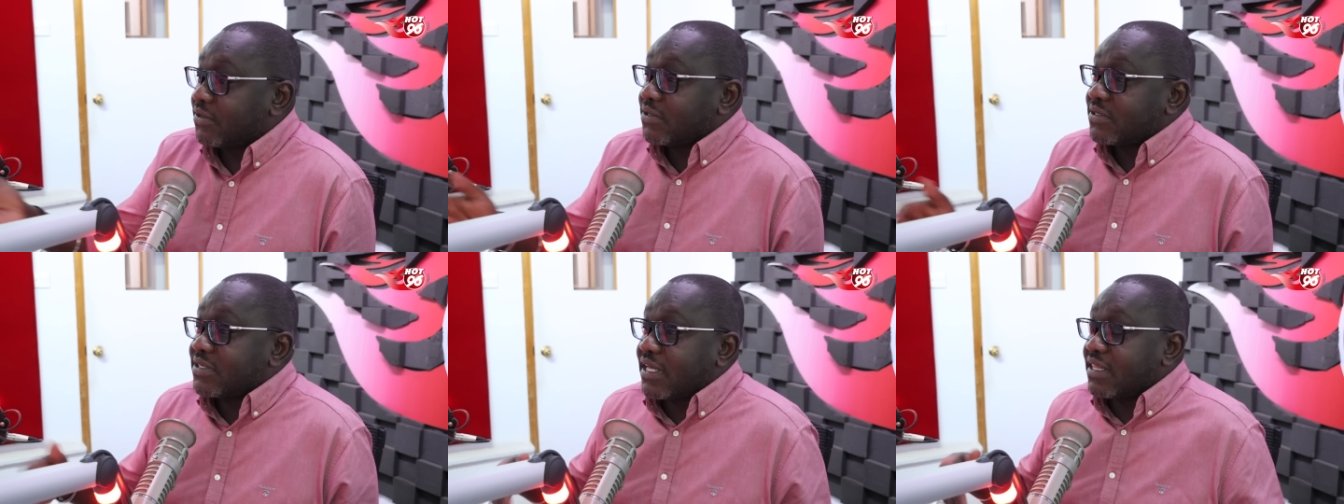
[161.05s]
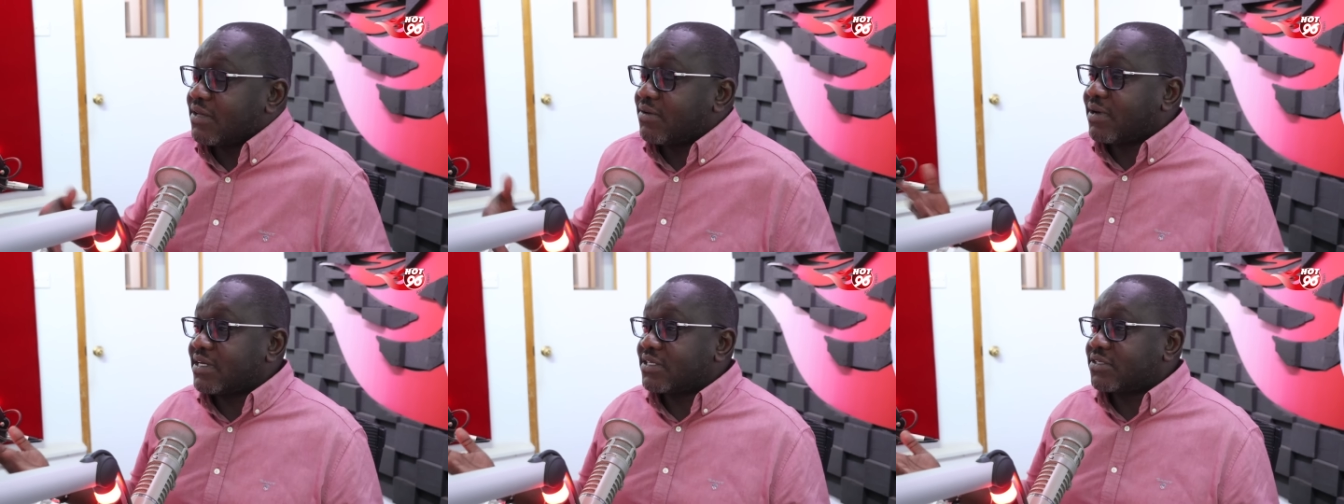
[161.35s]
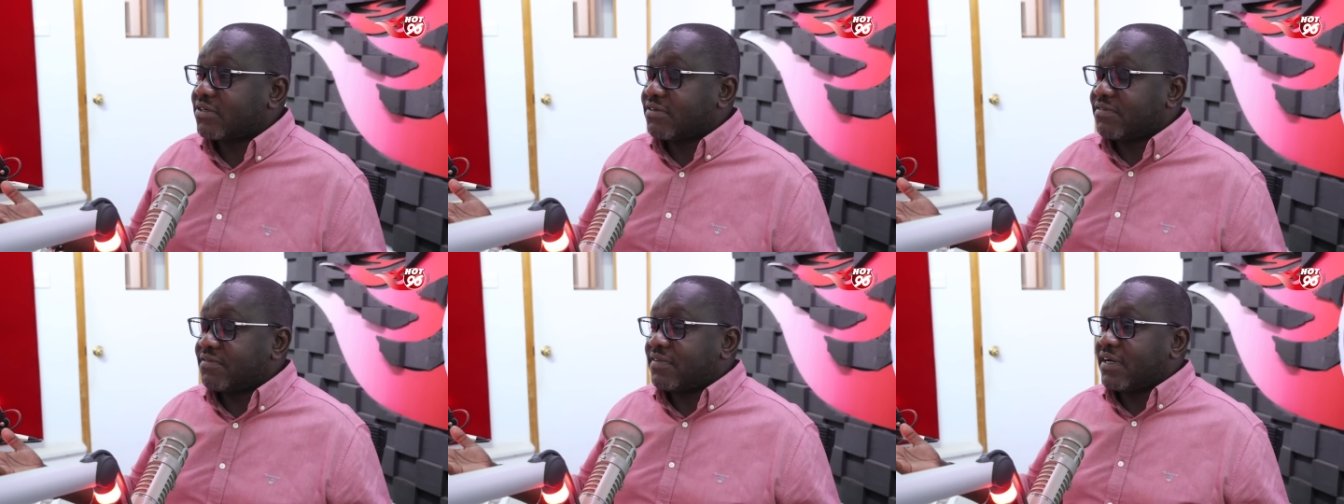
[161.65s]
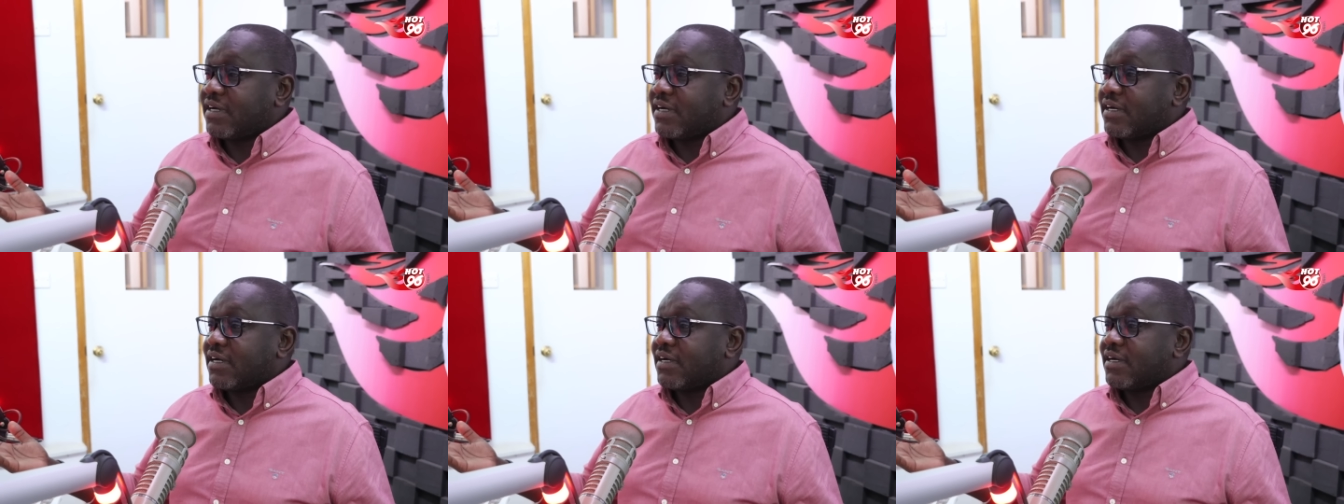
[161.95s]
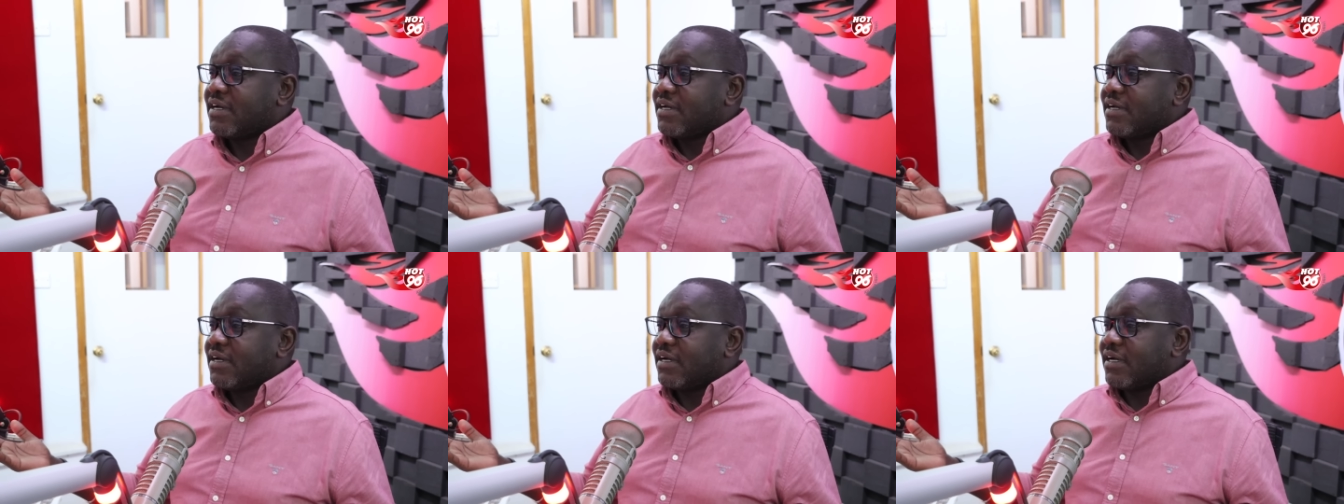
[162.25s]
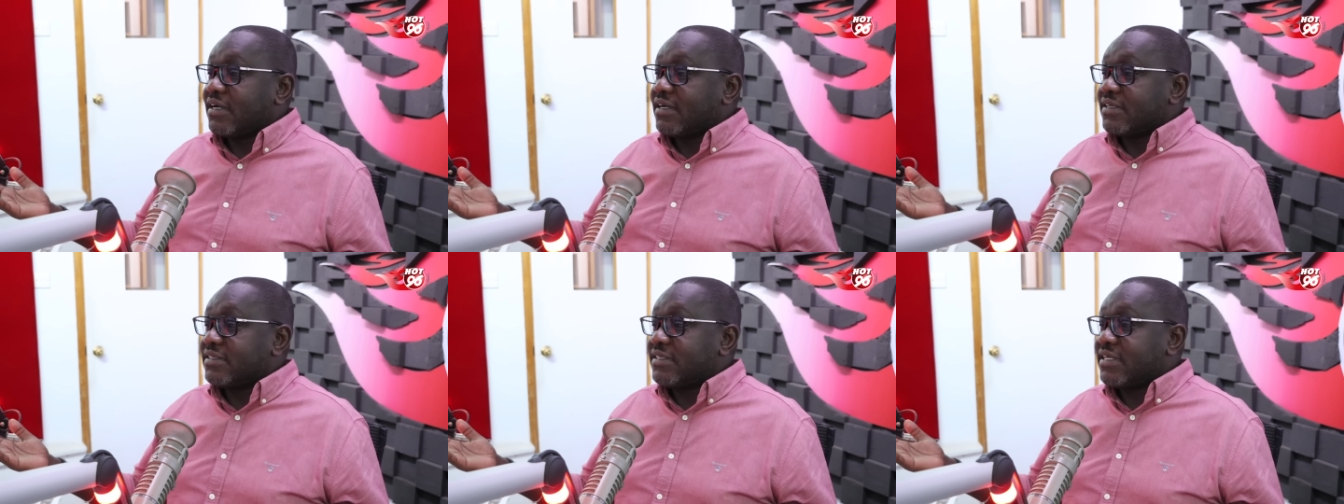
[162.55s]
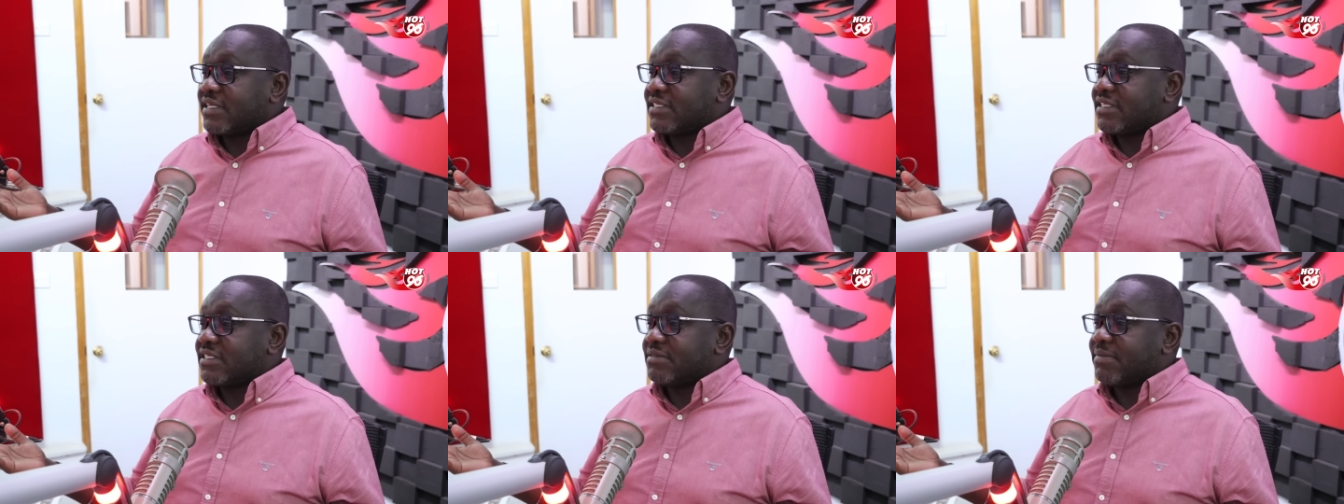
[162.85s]
those are the words of uh, uh,
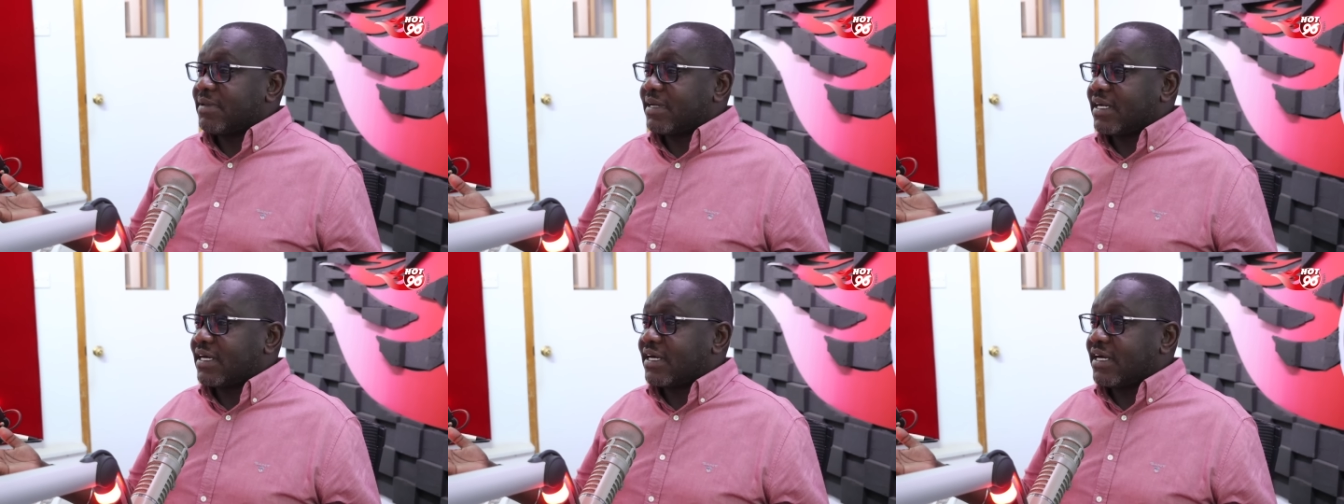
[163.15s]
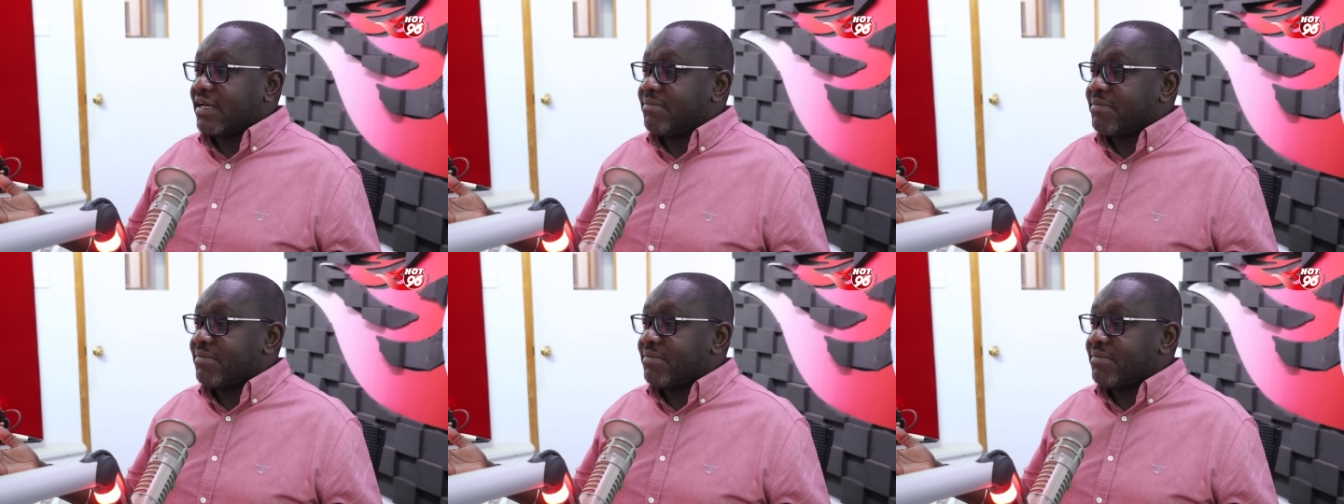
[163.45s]
Justice Maraga